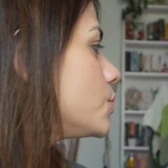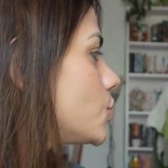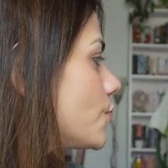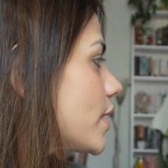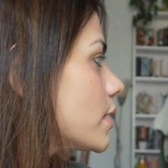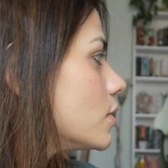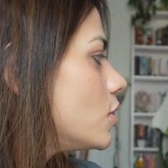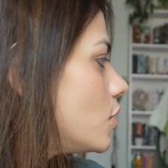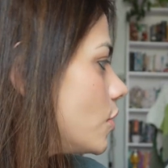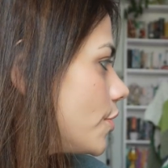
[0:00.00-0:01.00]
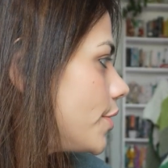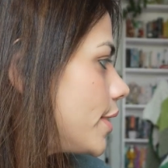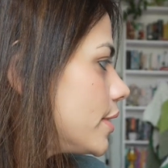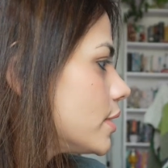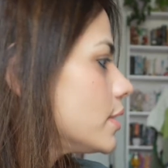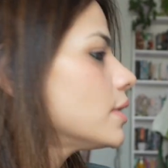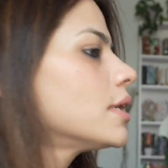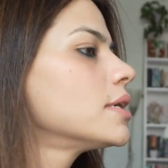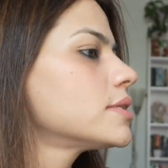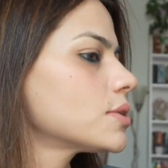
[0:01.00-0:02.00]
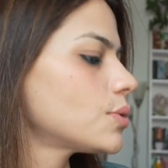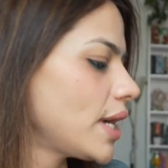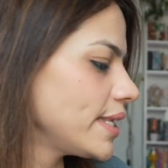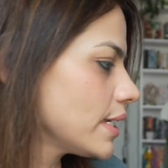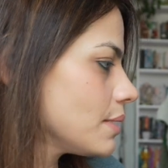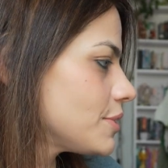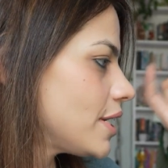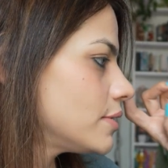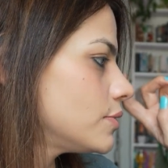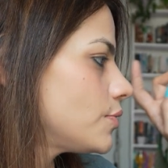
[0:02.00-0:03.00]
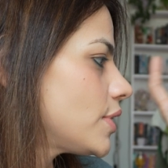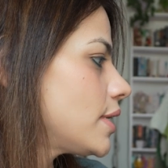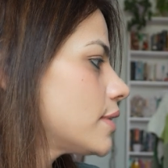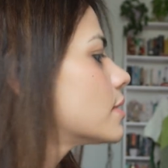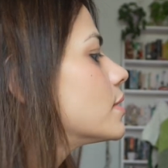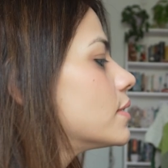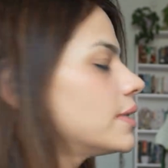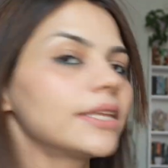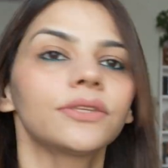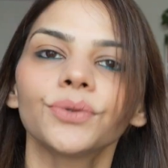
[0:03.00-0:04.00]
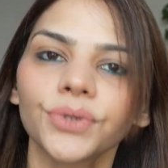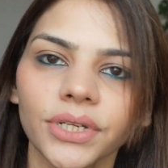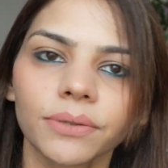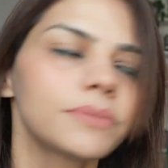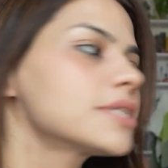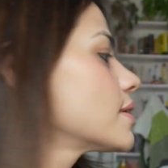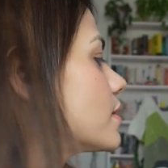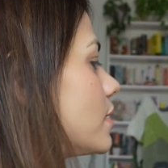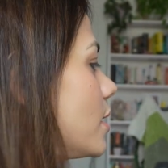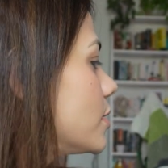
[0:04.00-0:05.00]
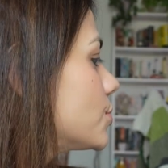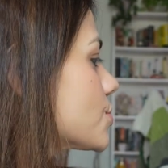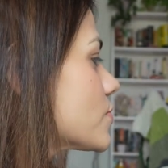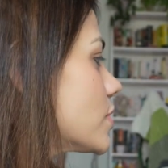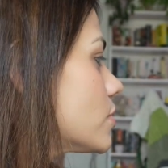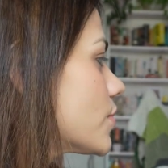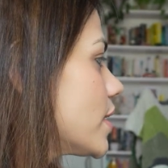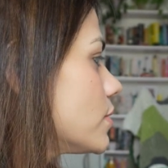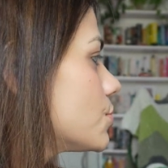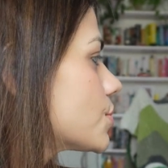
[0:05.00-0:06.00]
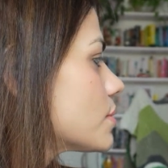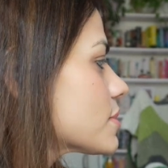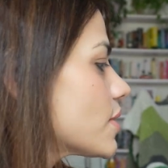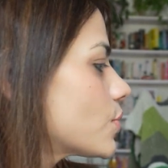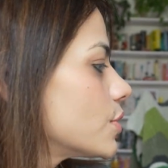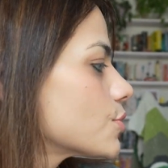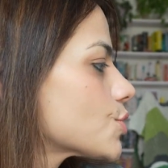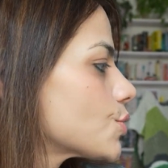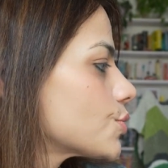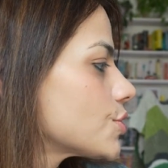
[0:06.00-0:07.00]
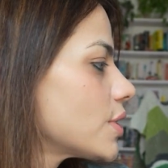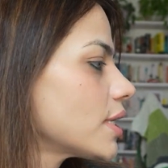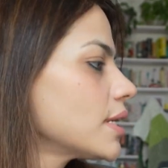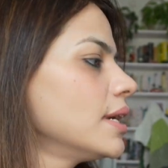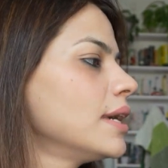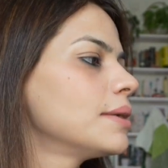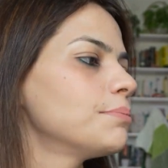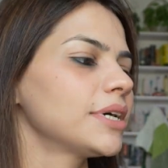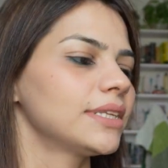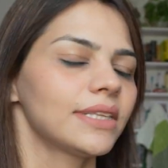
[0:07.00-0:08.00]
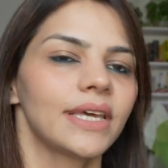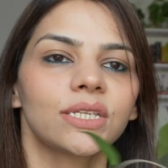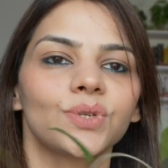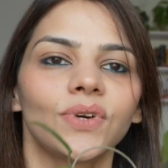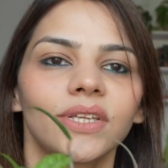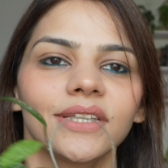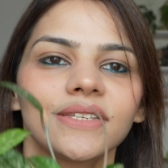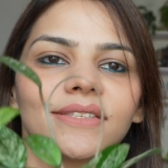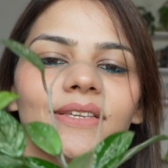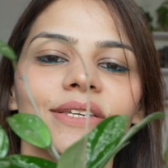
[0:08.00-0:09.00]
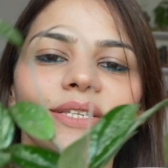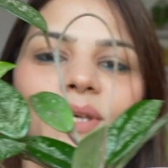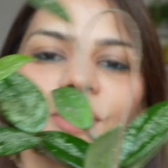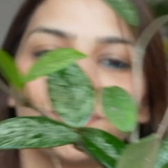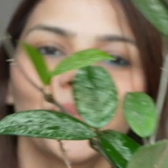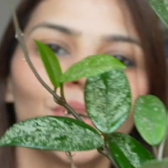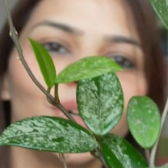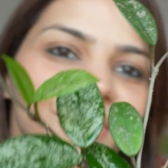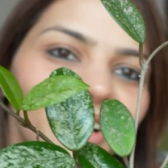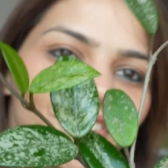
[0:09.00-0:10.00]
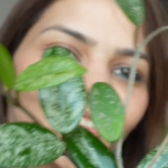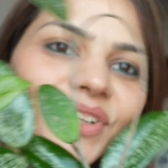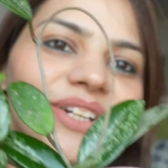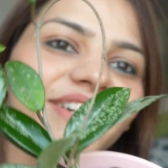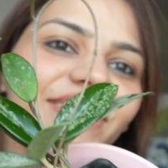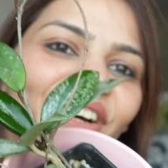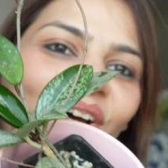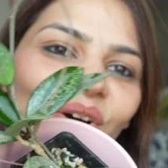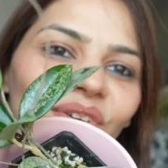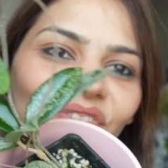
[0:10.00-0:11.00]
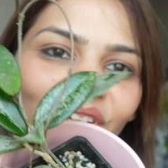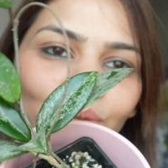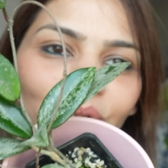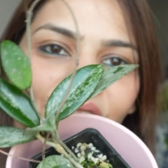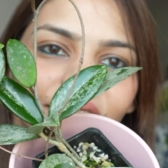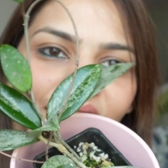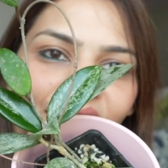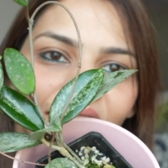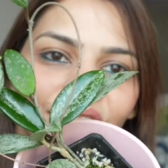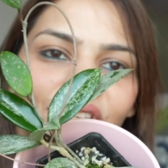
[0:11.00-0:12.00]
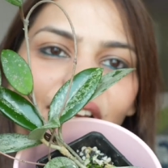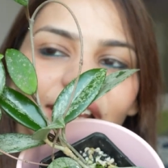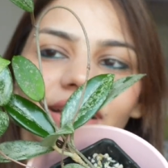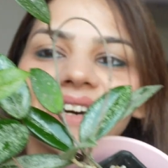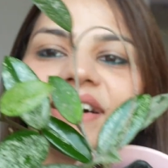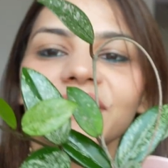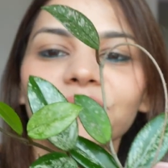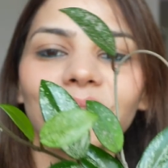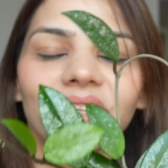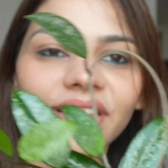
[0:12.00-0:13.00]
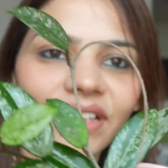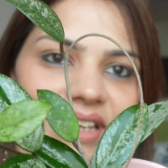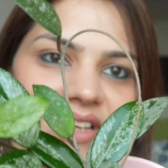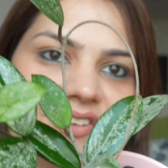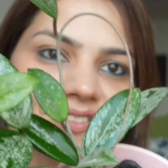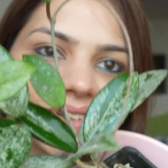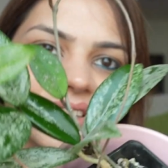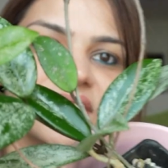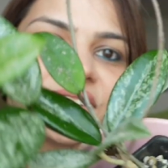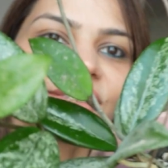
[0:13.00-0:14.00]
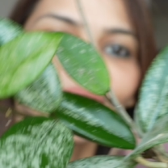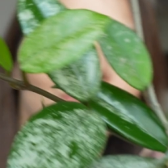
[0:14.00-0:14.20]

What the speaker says: Moving on, so I think I'm done with anthuriums. Those were the 3 anthuriums I wanted to show today, but the next one is this beautiful Wilbur grays, and I can't believe the